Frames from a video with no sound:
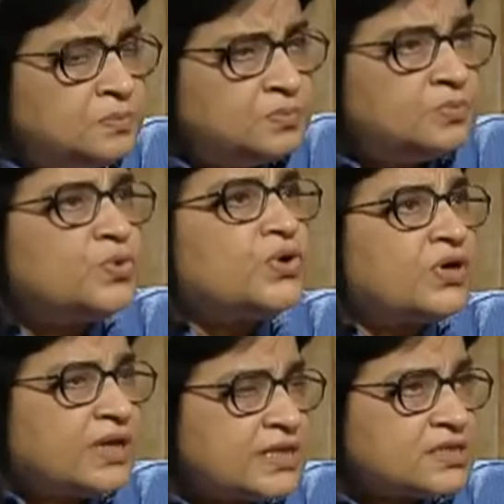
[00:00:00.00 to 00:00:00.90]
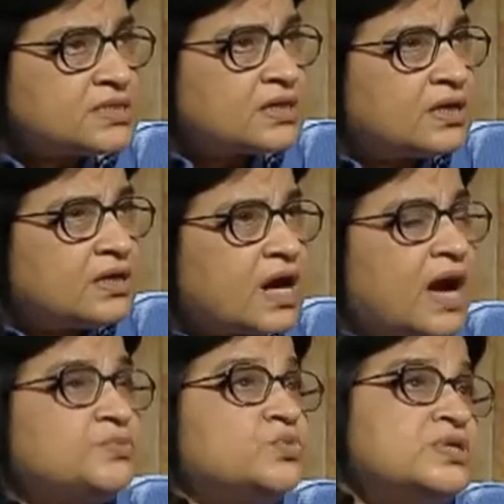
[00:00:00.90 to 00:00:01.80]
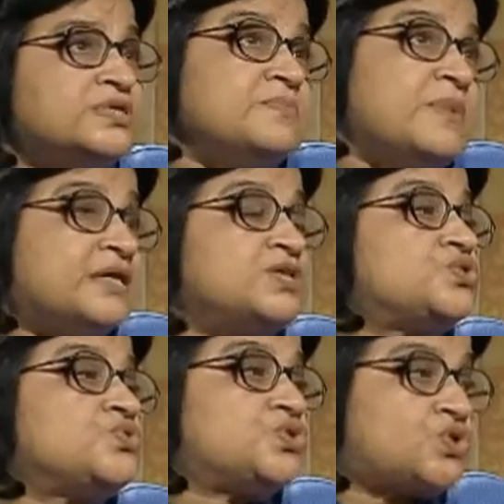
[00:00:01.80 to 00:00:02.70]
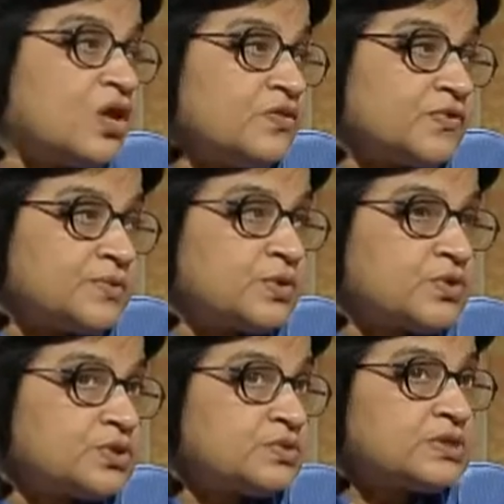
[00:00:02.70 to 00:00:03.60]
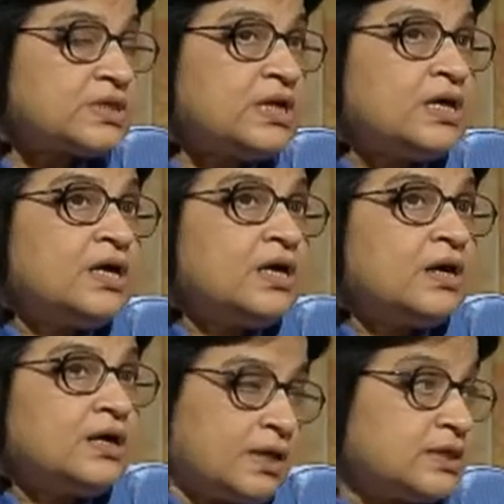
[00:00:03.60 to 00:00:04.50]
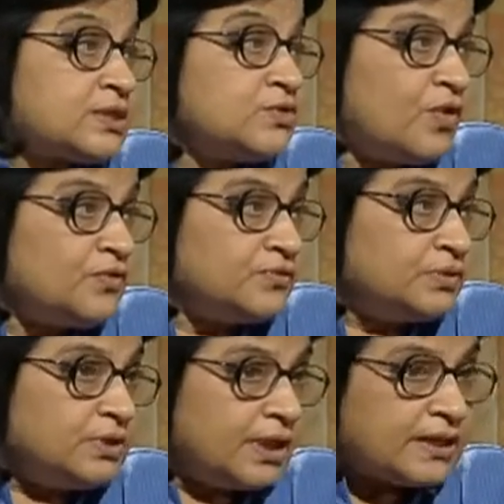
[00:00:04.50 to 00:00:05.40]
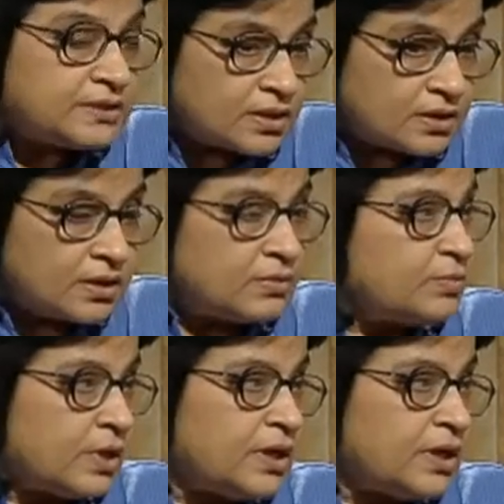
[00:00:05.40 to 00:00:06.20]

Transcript: More or less. I wouldn't say manage to solve it, because you see, it's a novel, and a